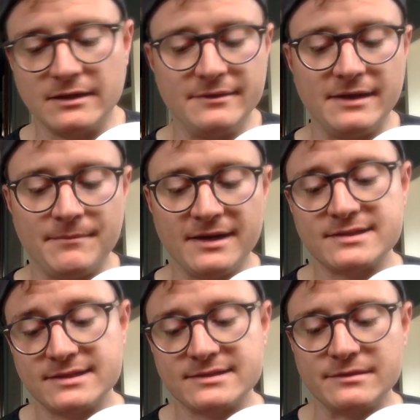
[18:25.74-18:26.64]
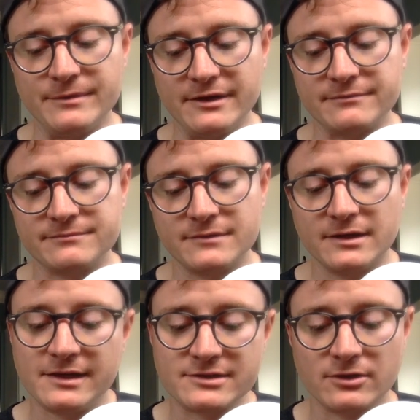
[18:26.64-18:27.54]
That makes sense to me.
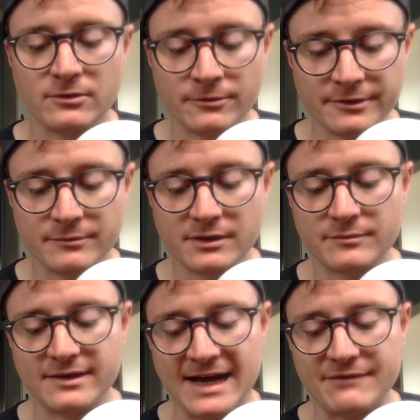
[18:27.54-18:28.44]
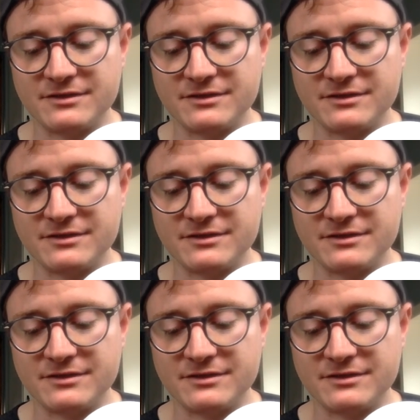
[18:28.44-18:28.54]
He's the only one with half